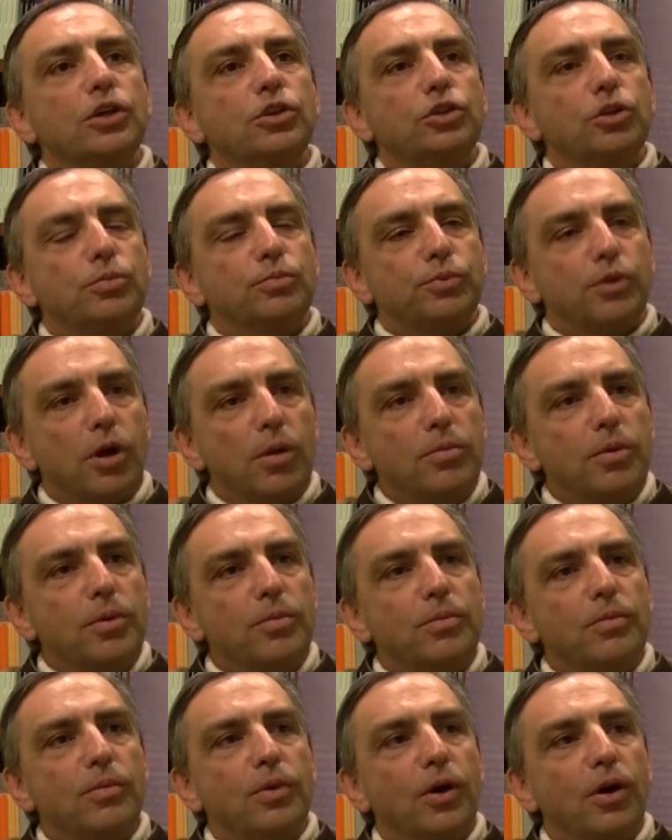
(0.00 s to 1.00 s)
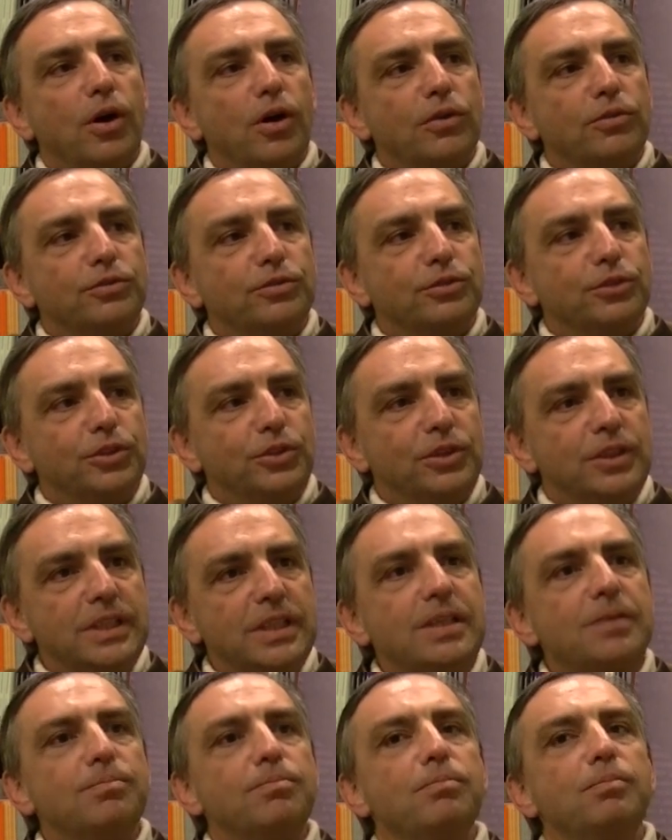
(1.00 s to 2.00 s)
the problem of the
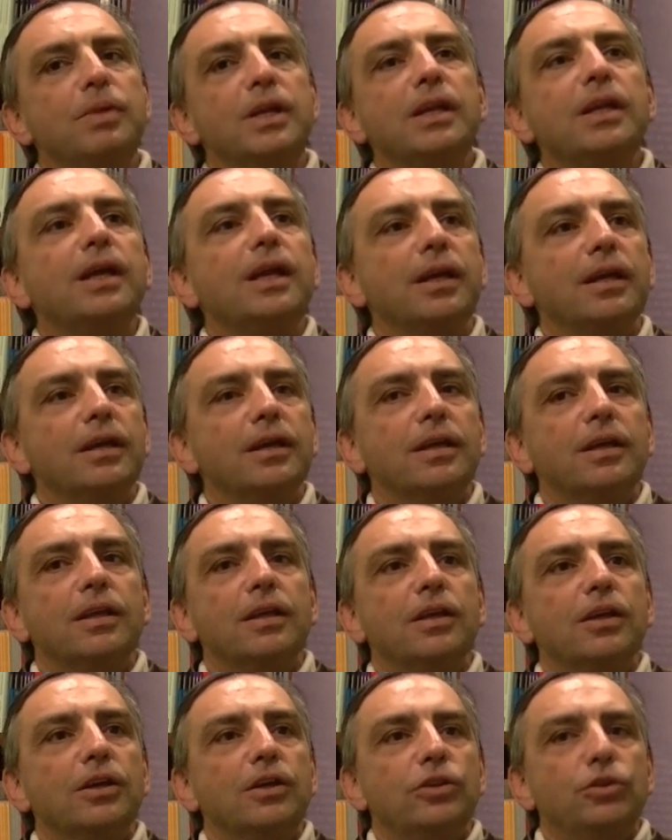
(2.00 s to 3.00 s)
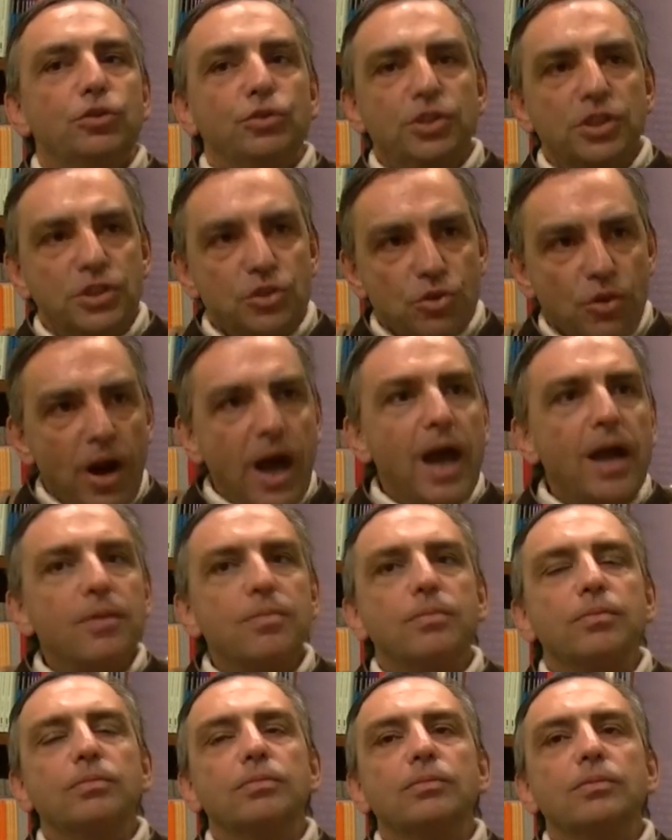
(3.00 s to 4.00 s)
deep meaning. You
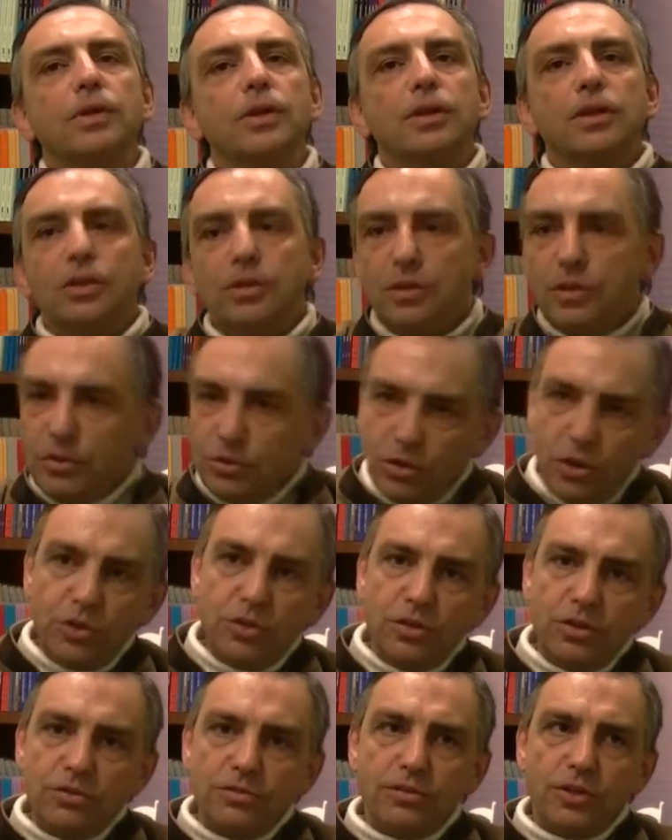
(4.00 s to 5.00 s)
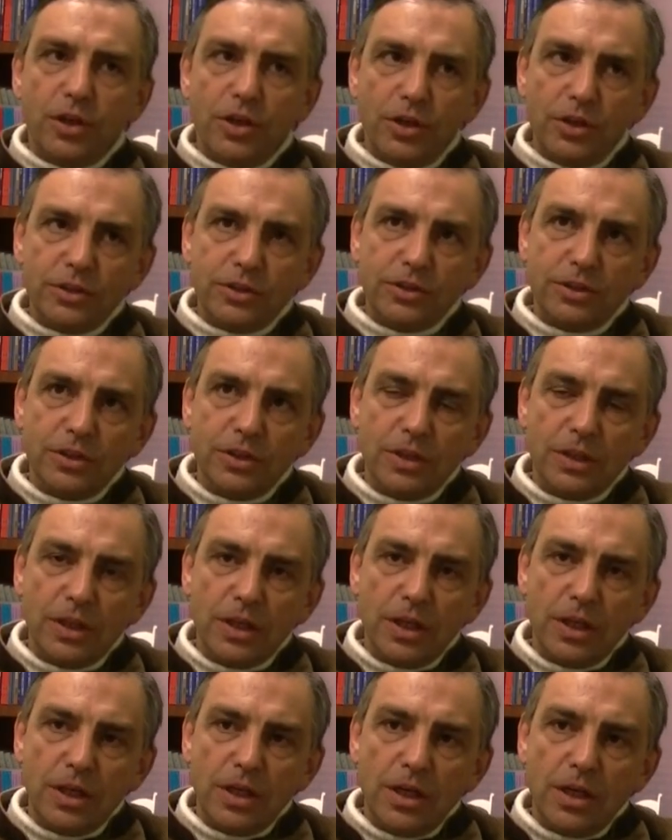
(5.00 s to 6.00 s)
describe the universe,
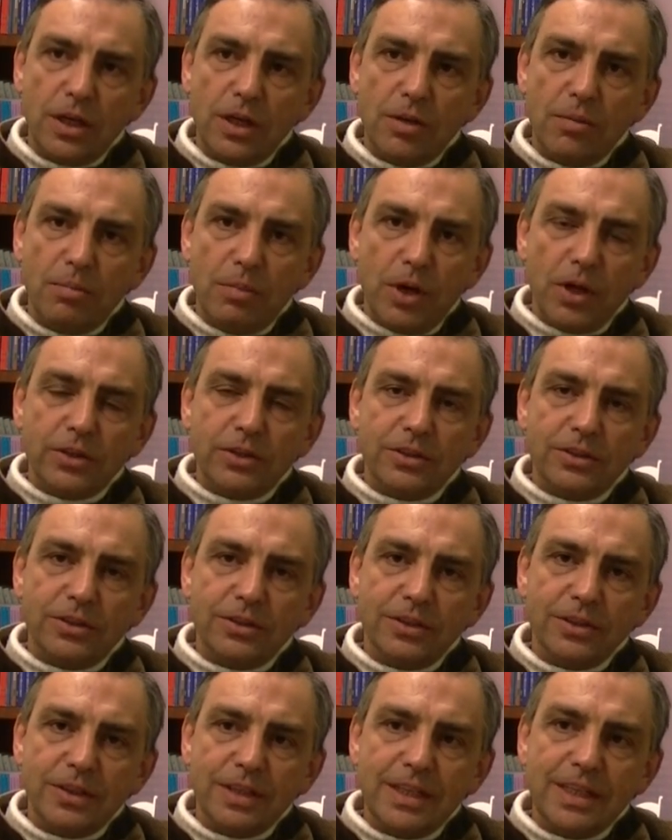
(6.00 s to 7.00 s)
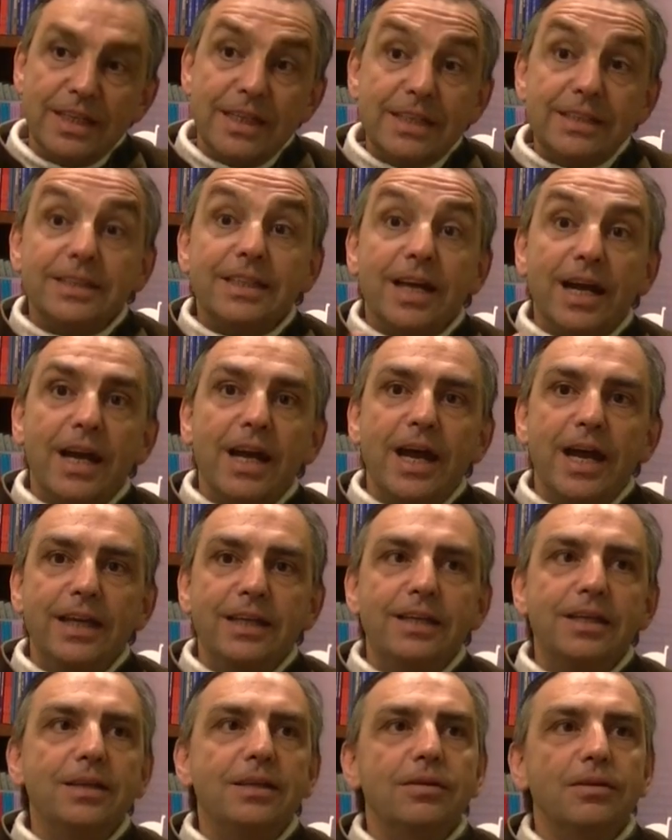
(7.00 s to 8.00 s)
but is there
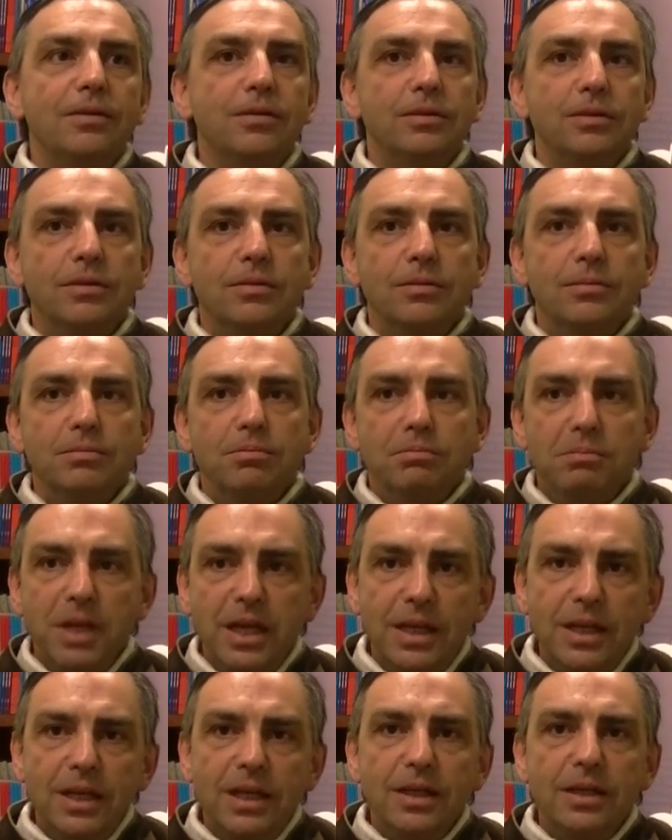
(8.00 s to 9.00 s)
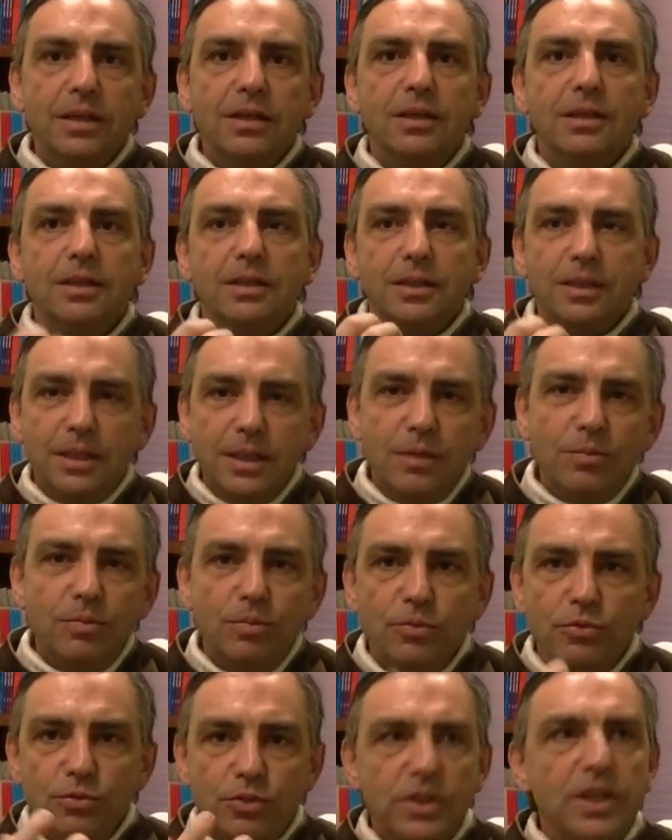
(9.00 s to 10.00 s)
any meaning,
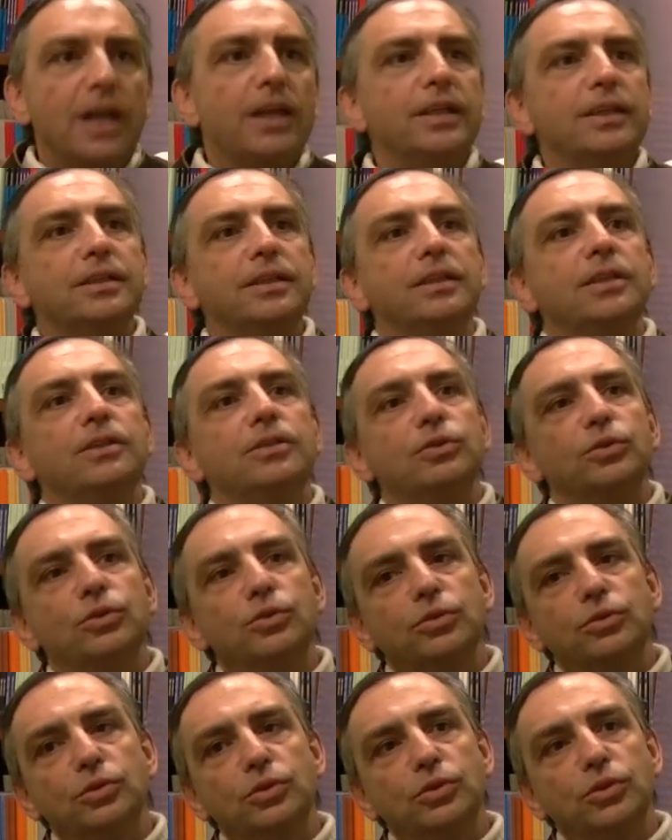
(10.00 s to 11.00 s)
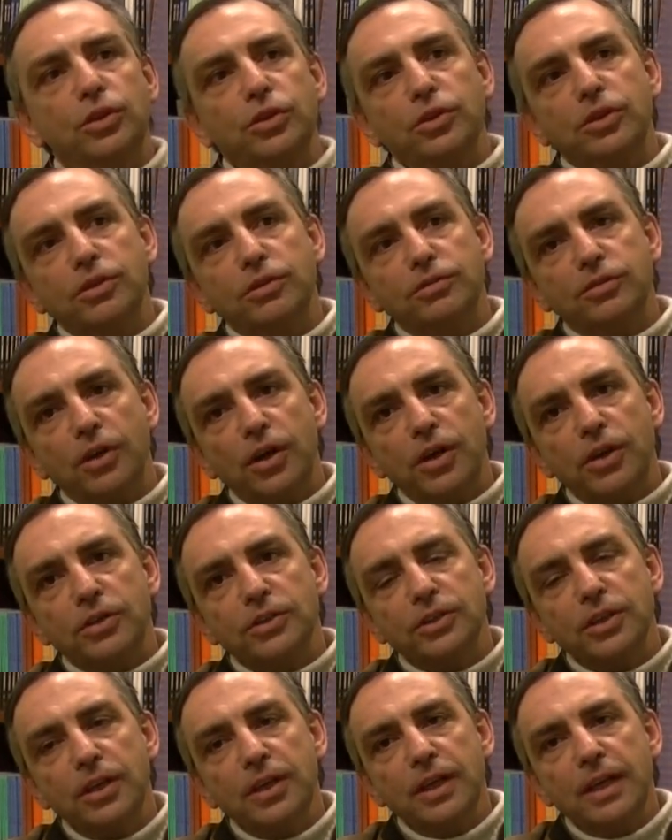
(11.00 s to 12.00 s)
deep finality to, to the
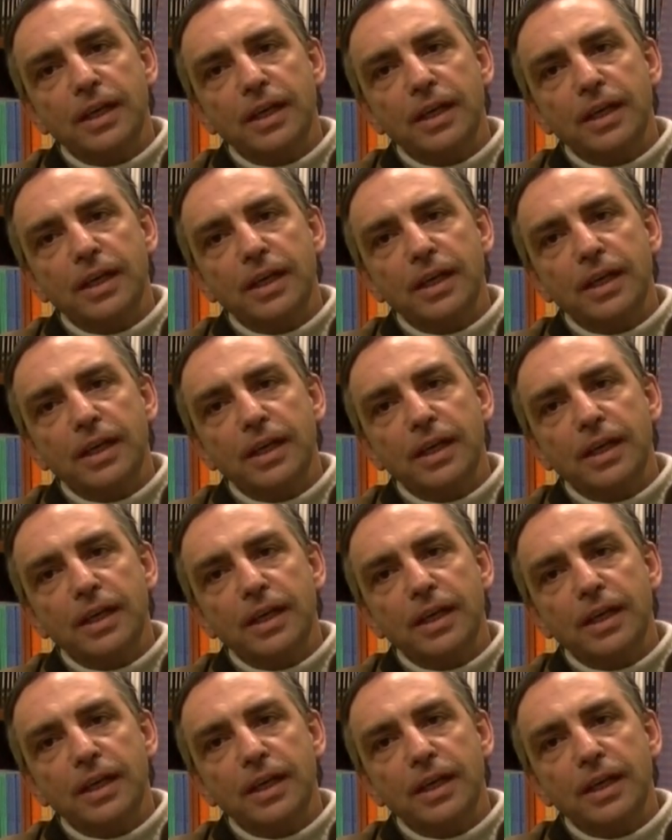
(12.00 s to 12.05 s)
universe?